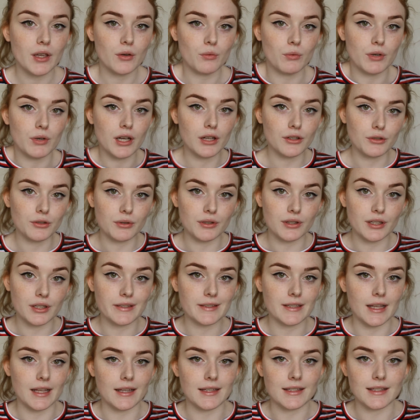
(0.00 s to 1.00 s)
we are doing the
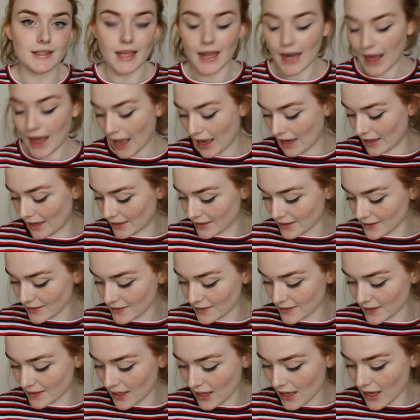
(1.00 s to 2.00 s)
Sunset
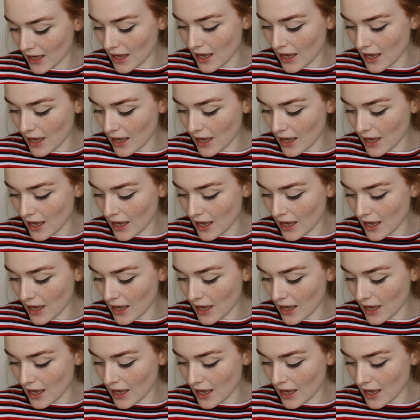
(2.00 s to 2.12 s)
Eyes,